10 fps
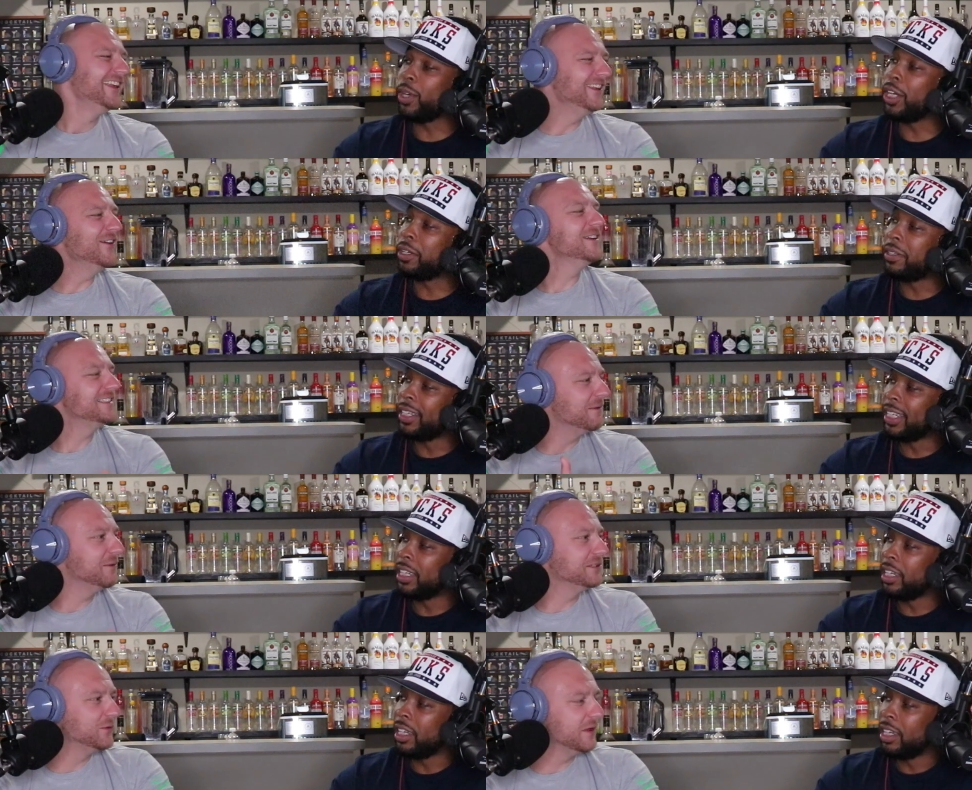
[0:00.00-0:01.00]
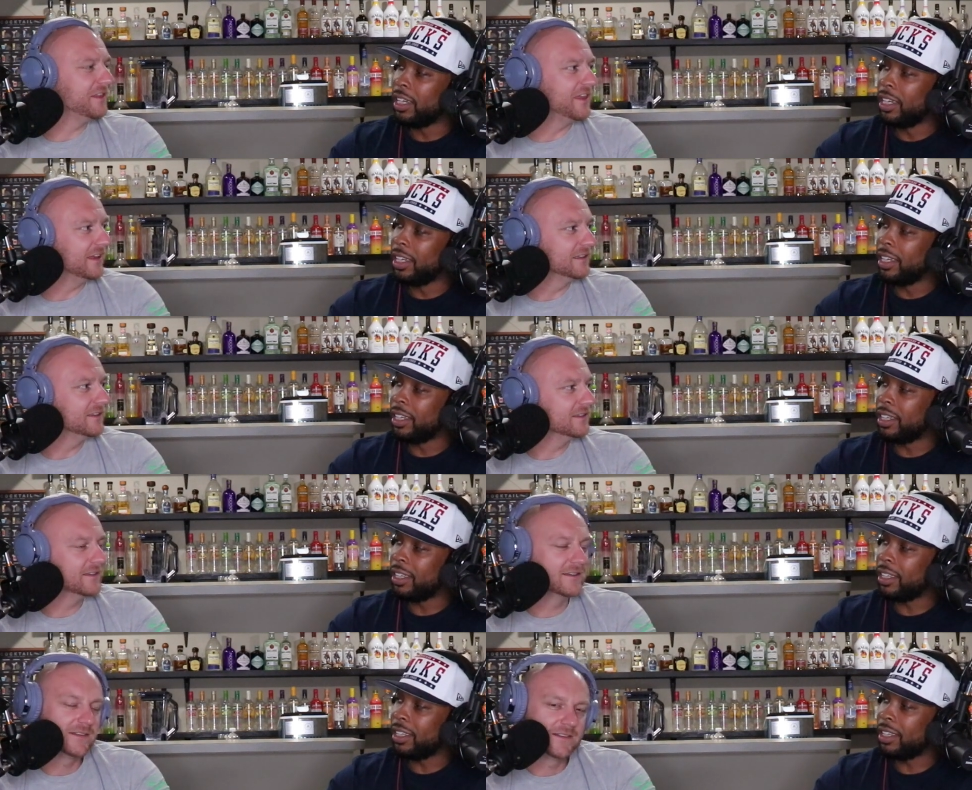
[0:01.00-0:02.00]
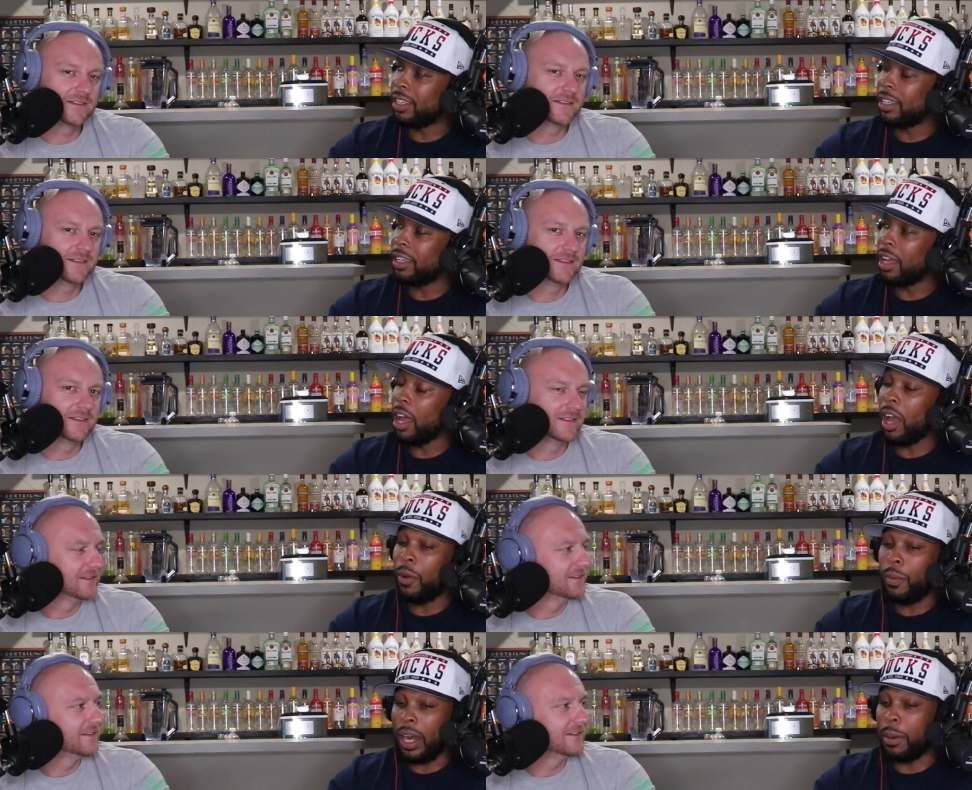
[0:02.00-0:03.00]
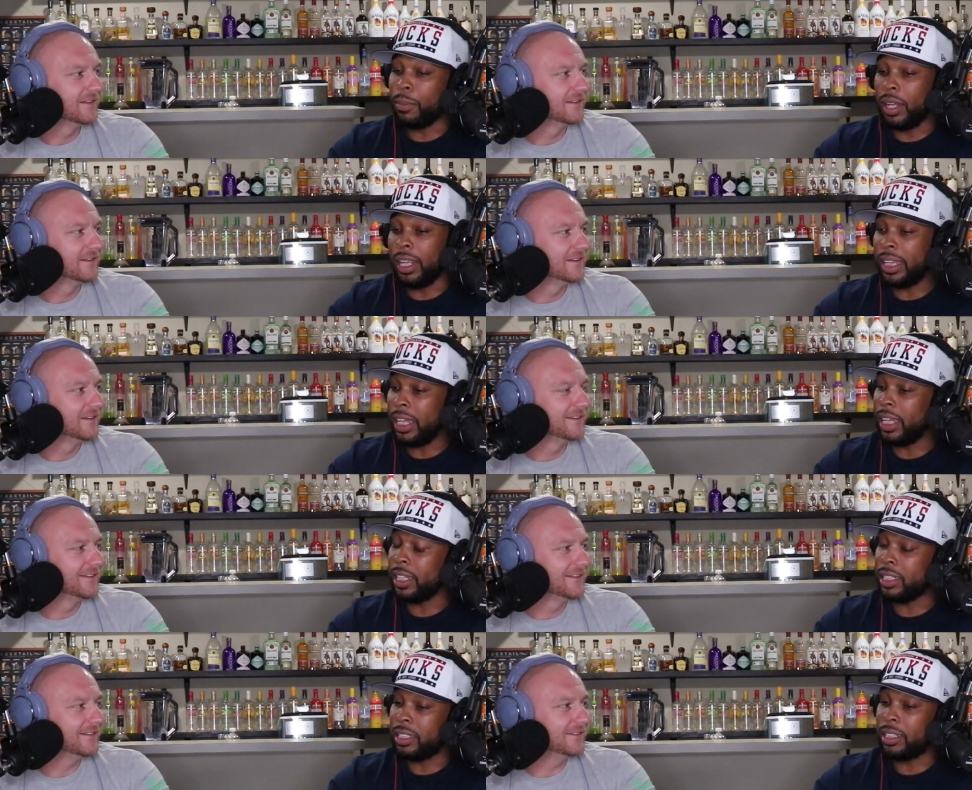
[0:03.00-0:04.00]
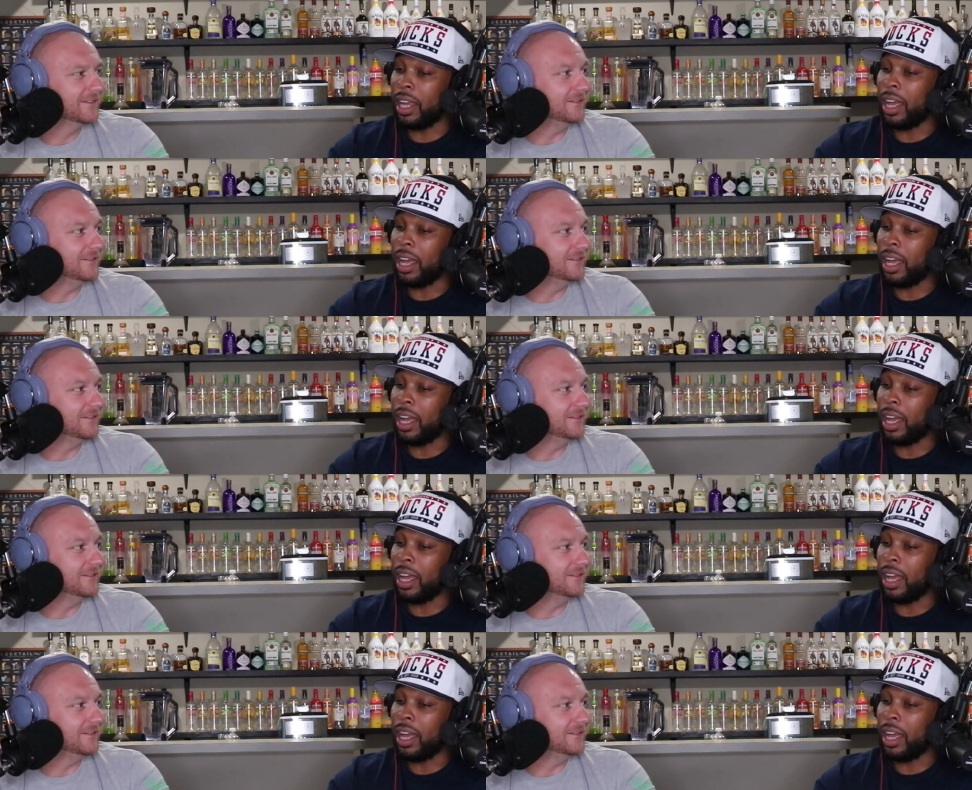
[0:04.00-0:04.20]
Speaker 1: real. you can
Speaker 2: tell me what you're really thinking.
Speaker 1: What I'm really thinking is,